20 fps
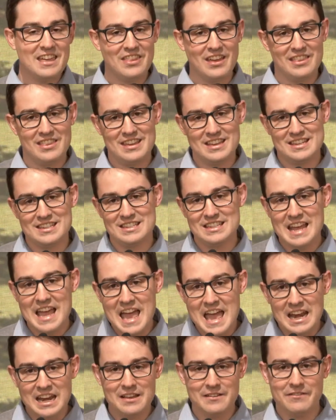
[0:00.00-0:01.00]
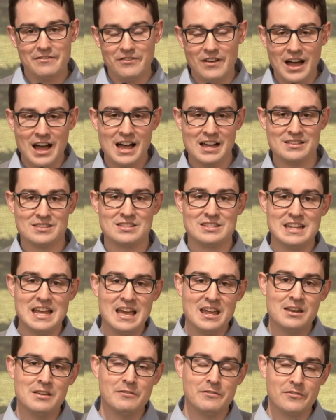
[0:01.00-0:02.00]
that they're standing fast,
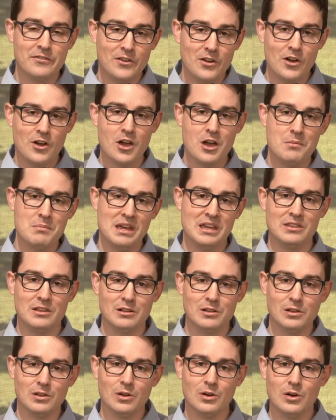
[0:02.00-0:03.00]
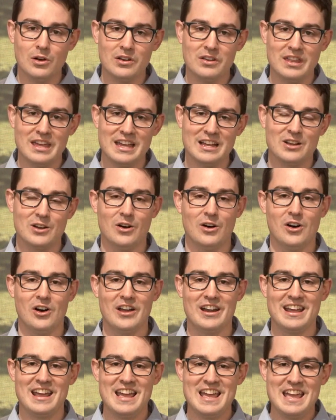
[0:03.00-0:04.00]
standing firm in the Lord their
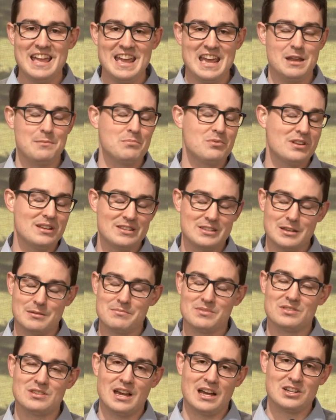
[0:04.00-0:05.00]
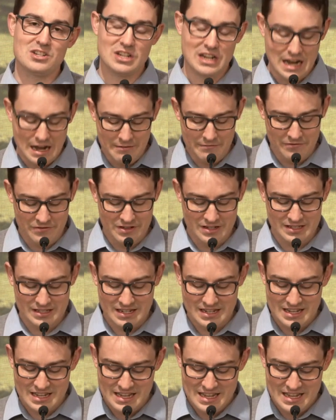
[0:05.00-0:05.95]
God, it brings them such comfort.